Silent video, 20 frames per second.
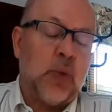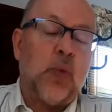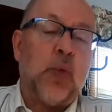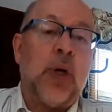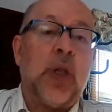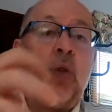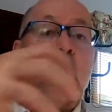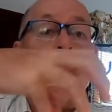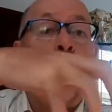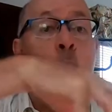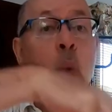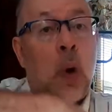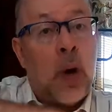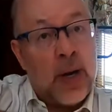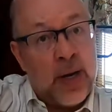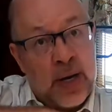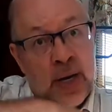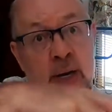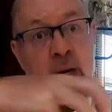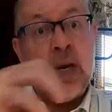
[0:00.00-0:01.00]
with
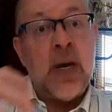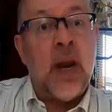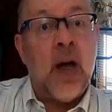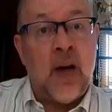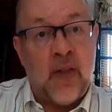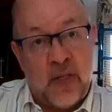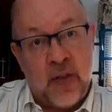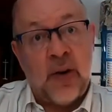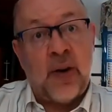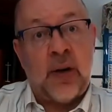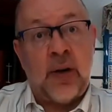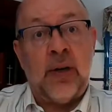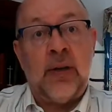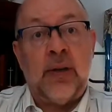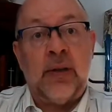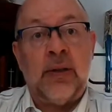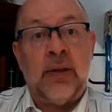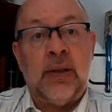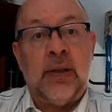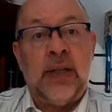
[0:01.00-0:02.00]
one another,
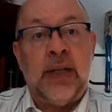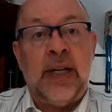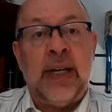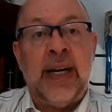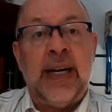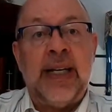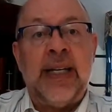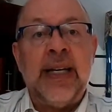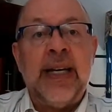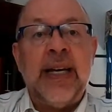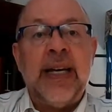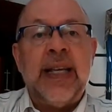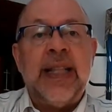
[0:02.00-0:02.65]
right?